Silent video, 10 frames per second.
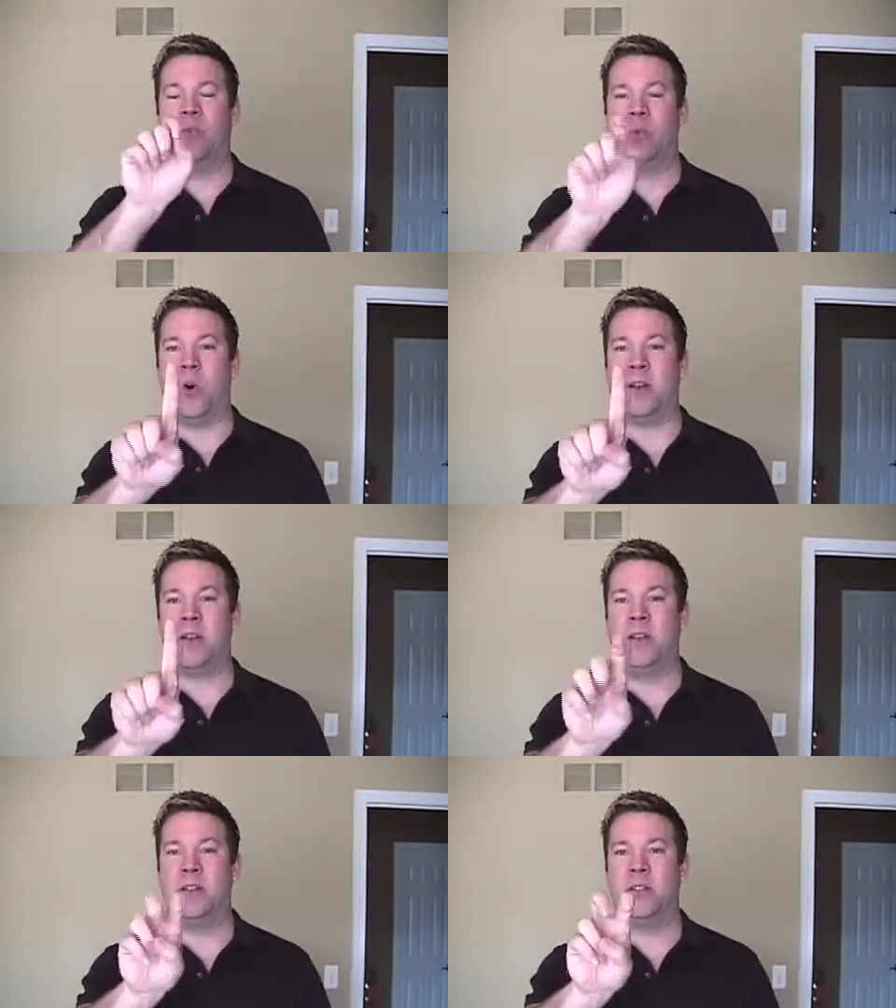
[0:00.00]

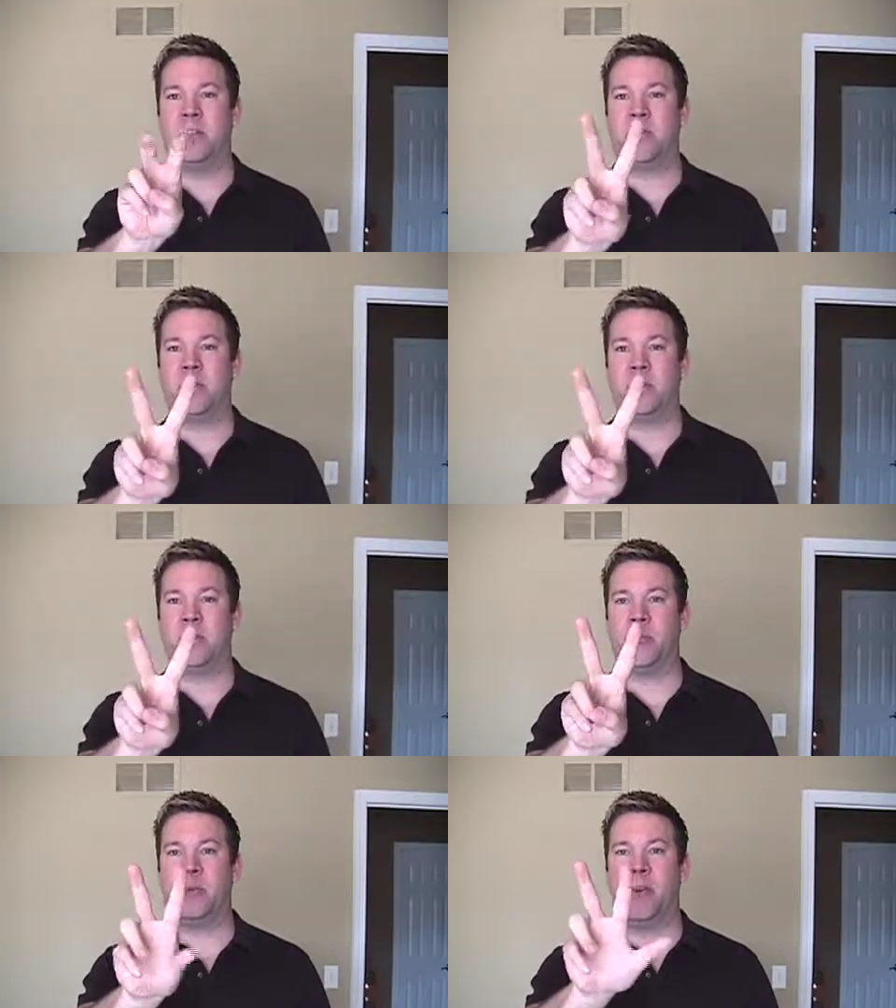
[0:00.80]
1,
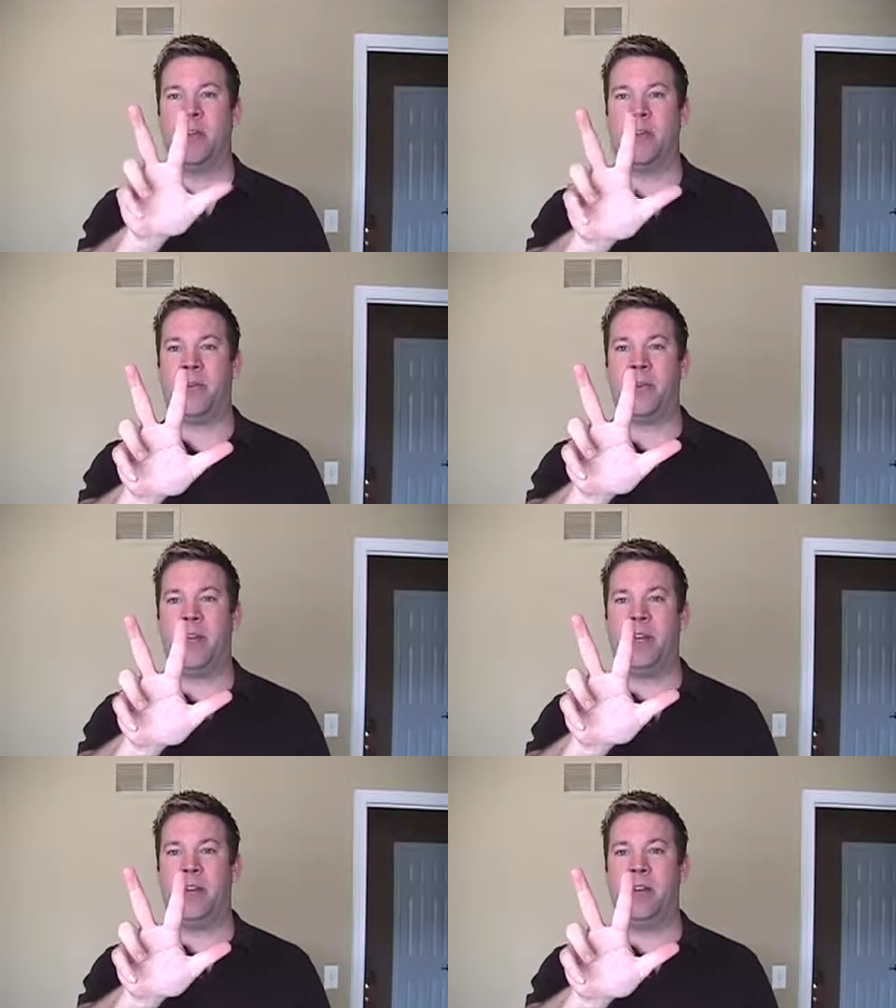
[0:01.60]
2,
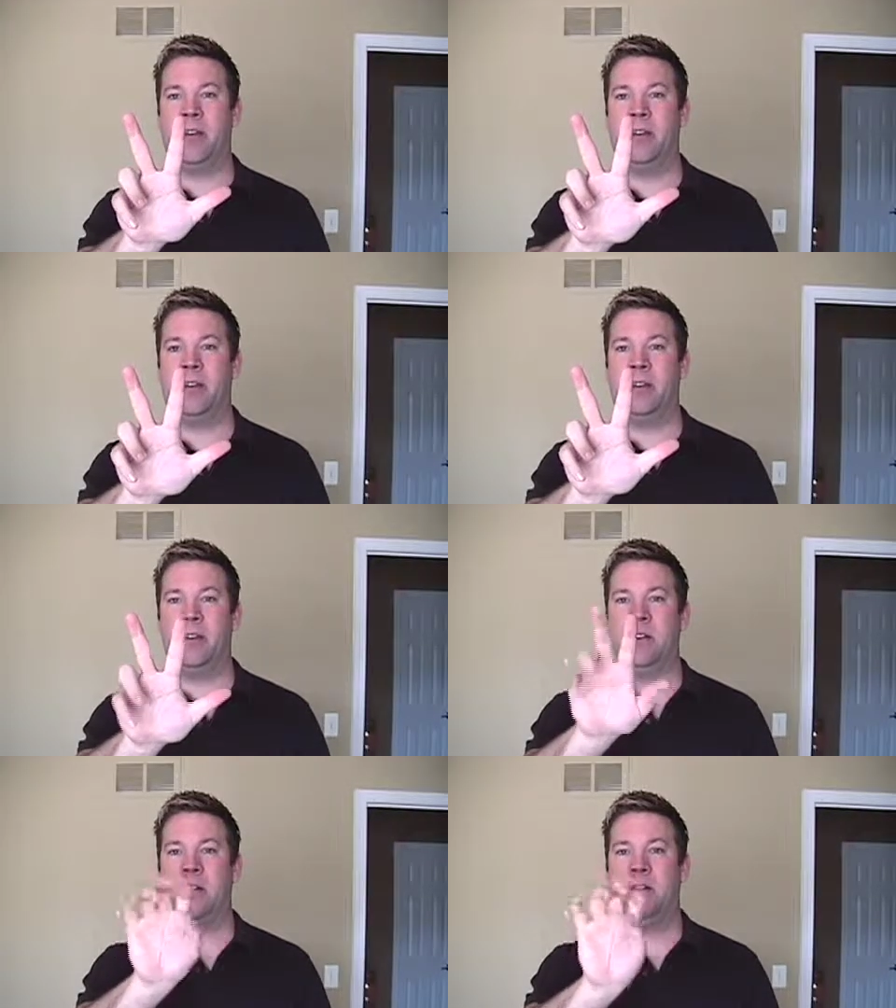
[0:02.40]
3,
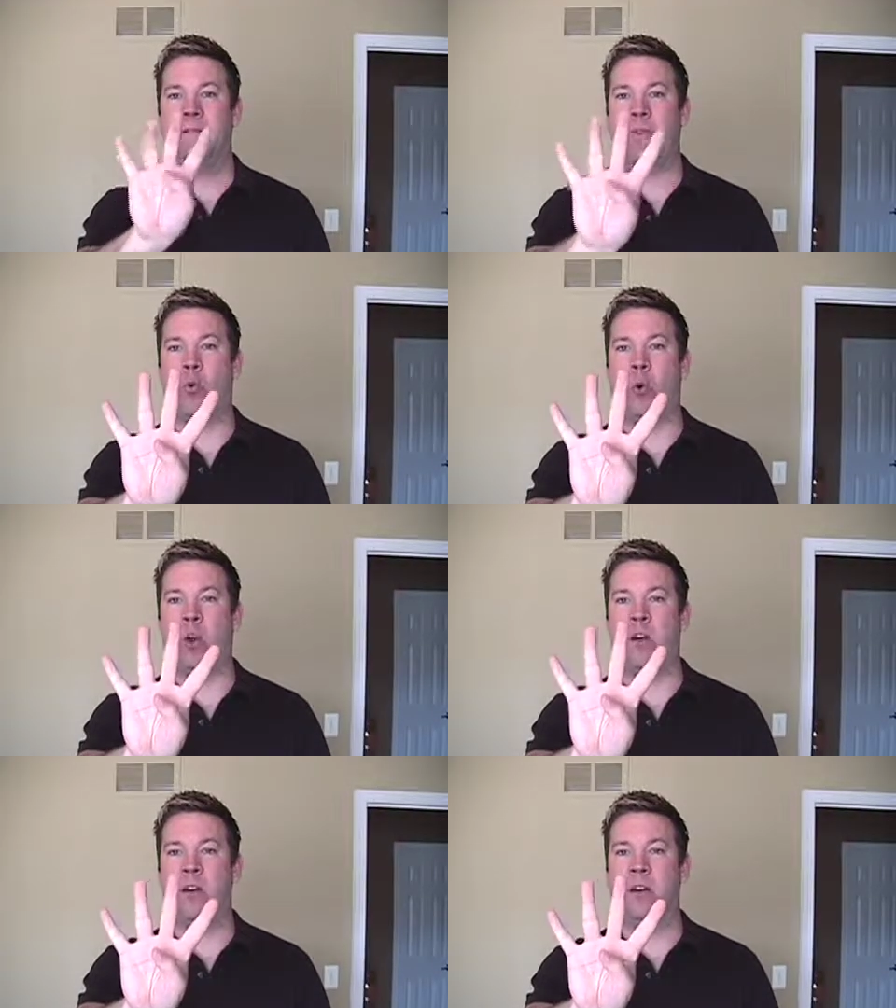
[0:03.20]

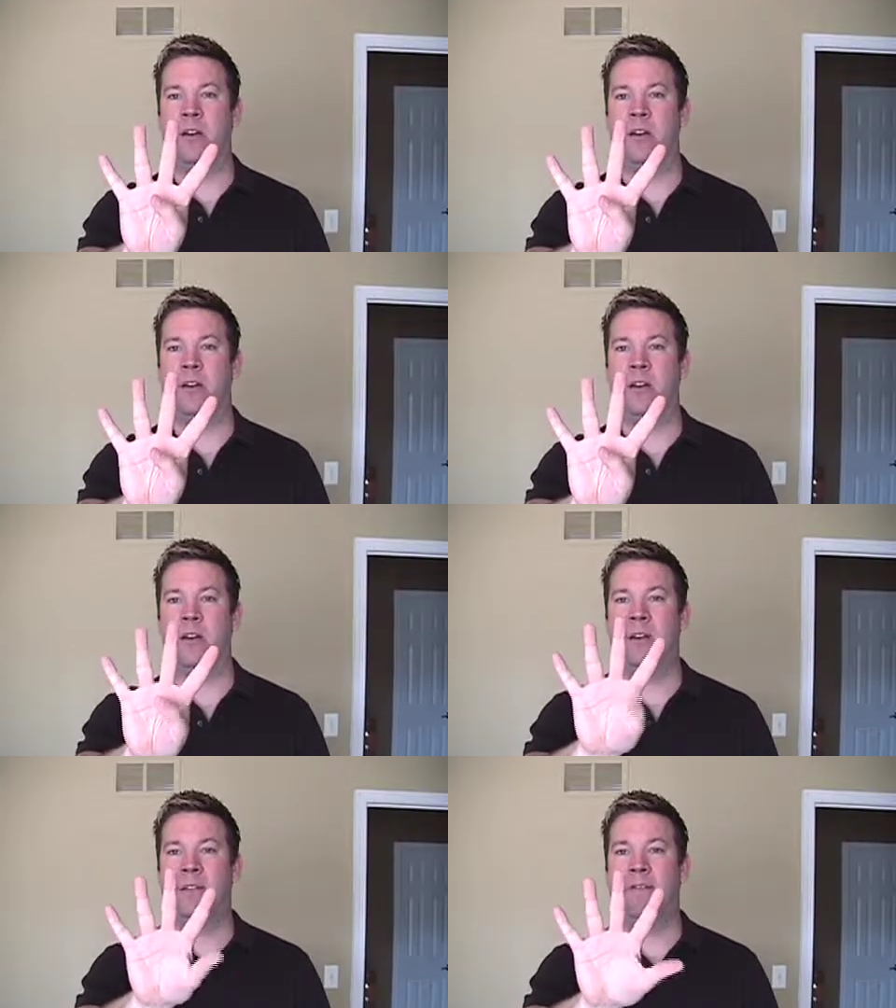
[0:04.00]
4,
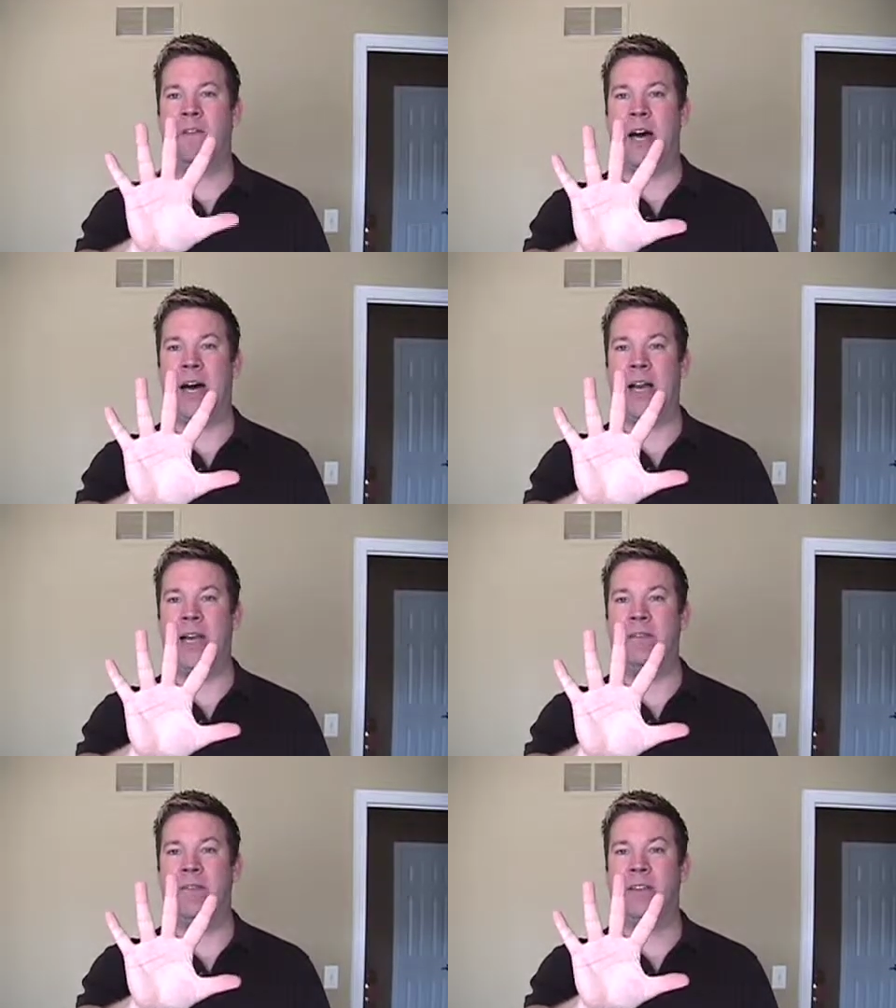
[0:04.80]

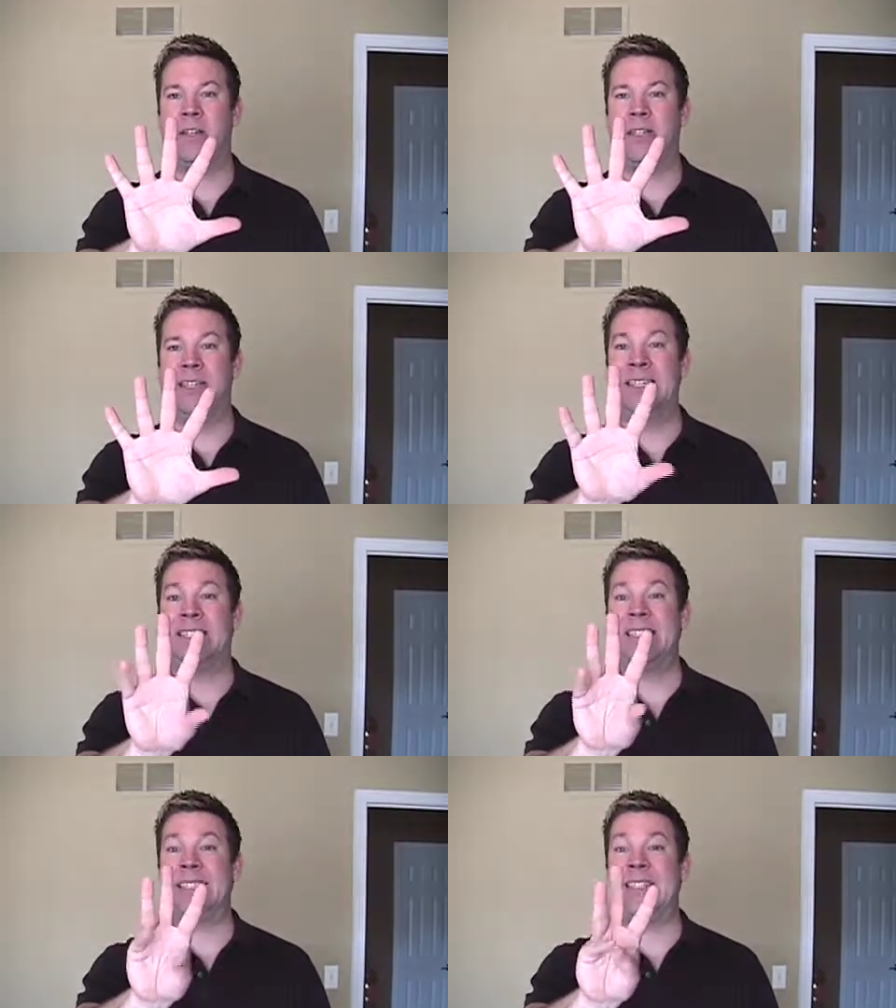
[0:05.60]
5,
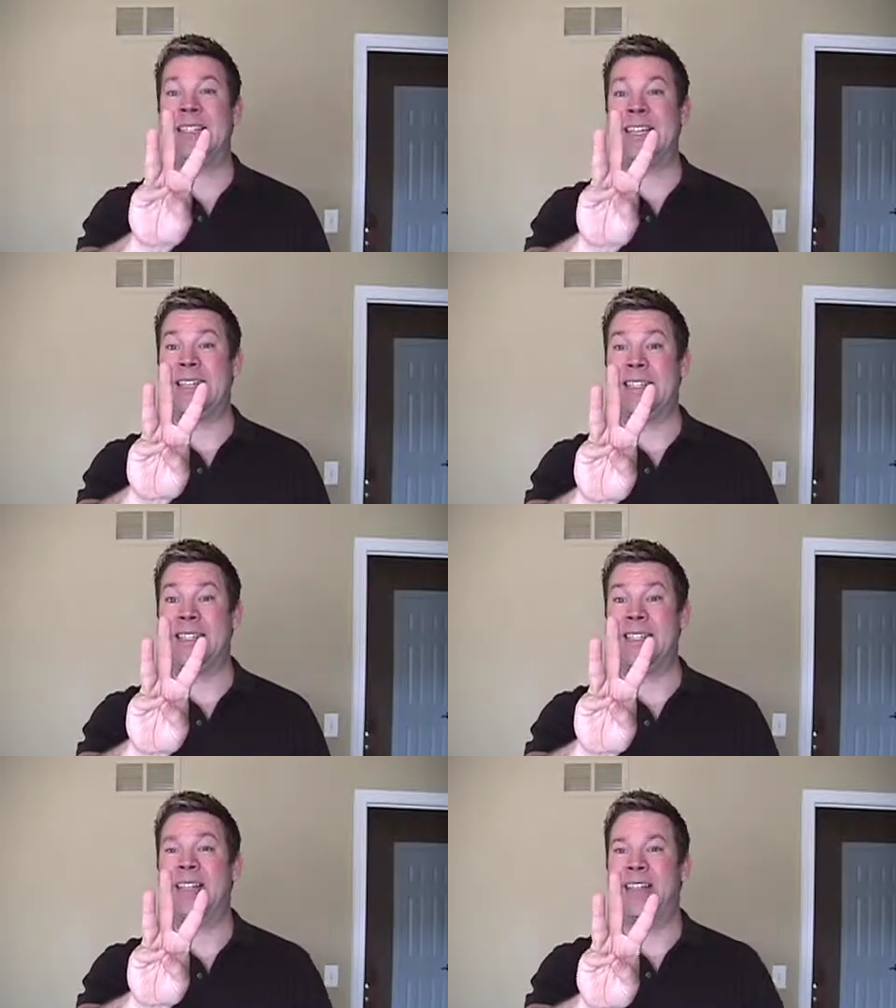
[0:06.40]

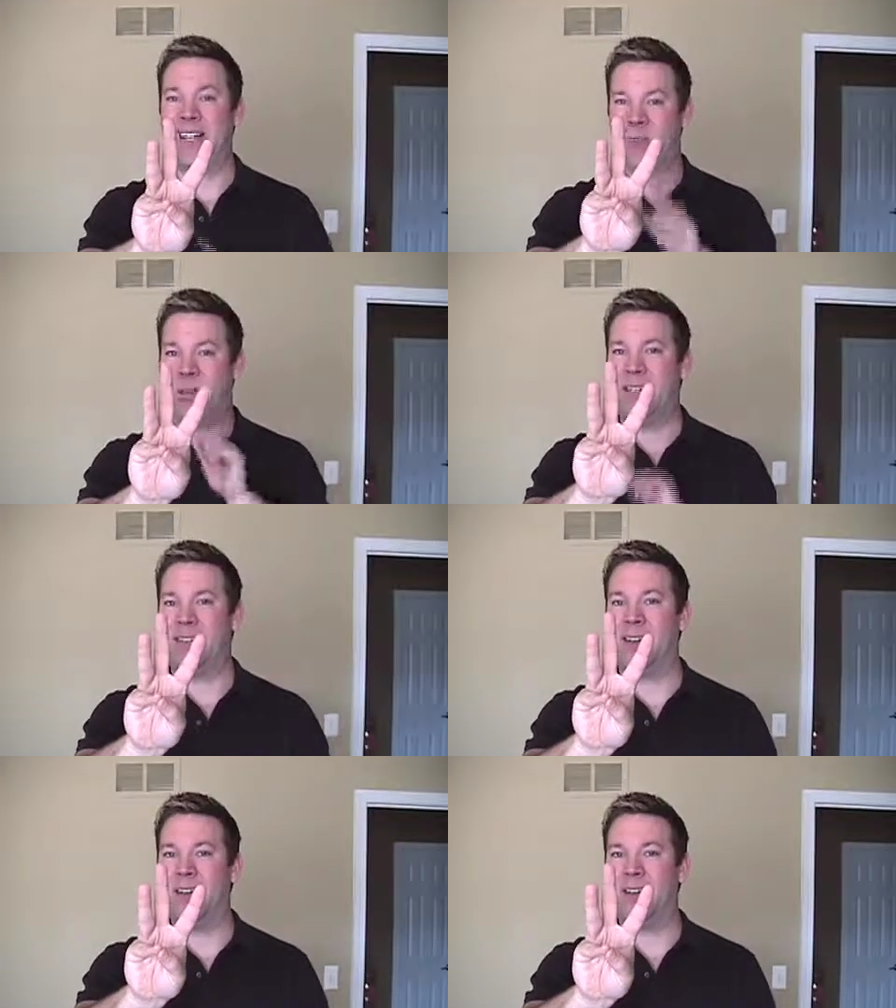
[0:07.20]
6. That's why it's
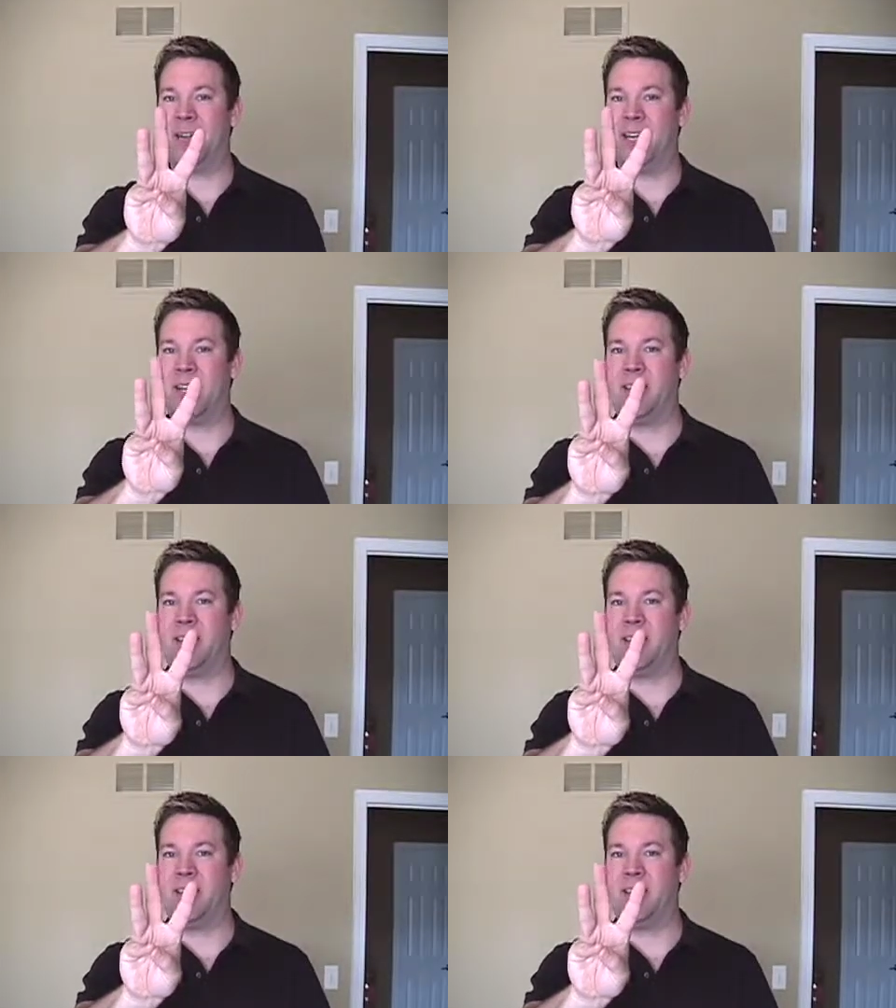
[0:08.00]
not a 3.